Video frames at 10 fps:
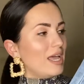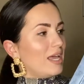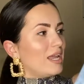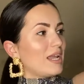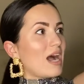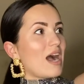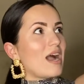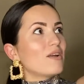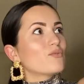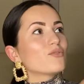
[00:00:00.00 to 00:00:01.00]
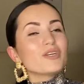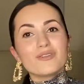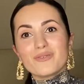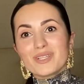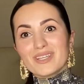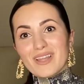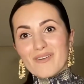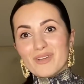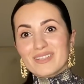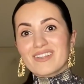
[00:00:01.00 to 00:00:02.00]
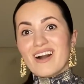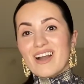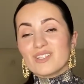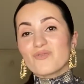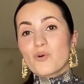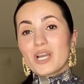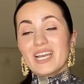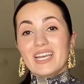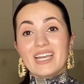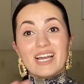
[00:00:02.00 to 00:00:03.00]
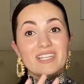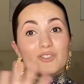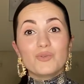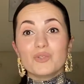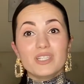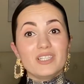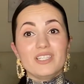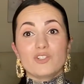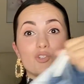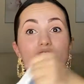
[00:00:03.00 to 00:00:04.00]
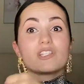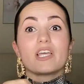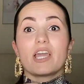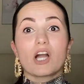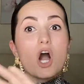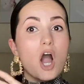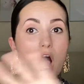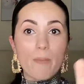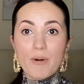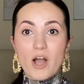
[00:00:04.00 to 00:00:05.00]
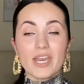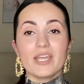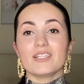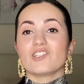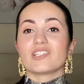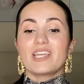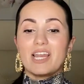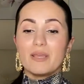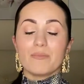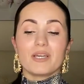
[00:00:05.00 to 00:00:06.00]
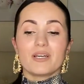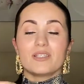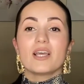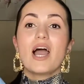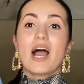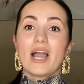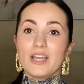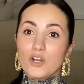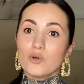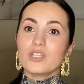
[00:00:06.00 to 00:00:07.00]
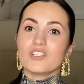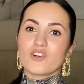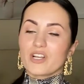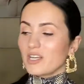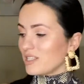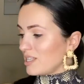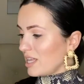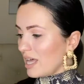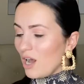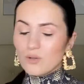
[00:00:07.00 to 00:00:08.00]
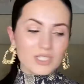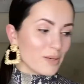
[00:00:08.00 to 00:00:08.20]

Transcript: And I really, really love it. Guys, $4.99, you really need to just like, hop on it and just get it because I know these are gonna sell out.